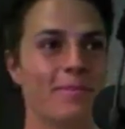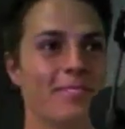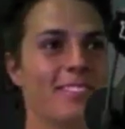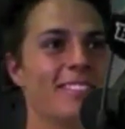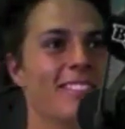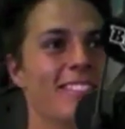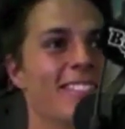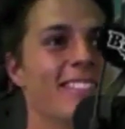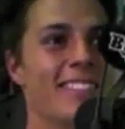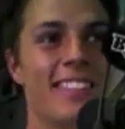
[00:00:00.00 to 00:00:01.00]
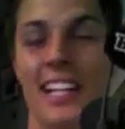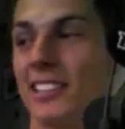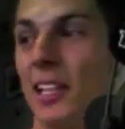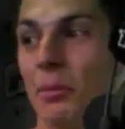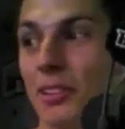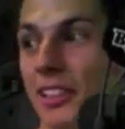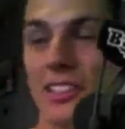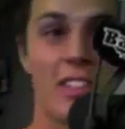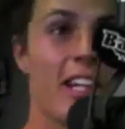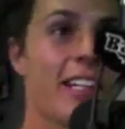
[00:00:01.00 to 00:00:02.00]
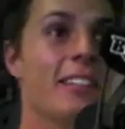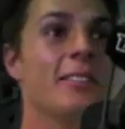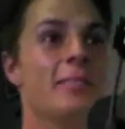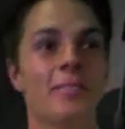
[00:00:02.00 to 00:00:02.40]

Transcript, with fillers: Gennaro. It's double D's today.